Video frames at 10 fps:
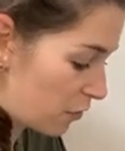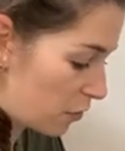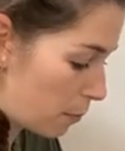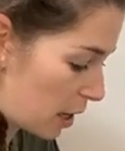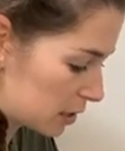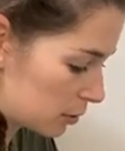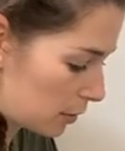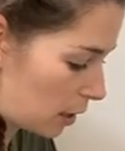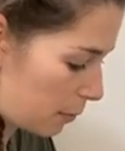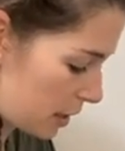the
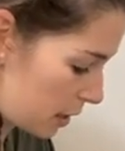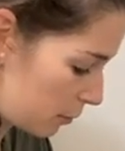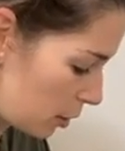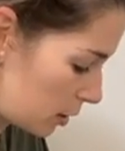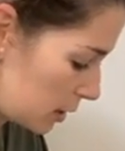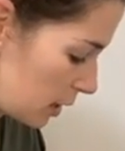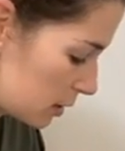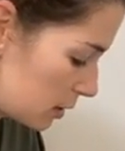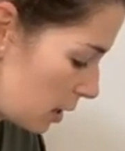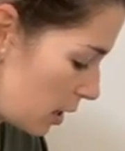mozzarella making
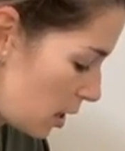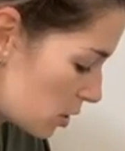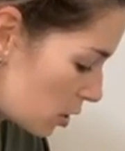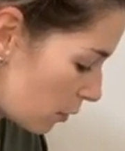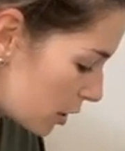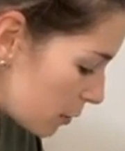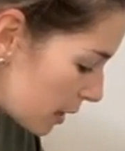process. So when you make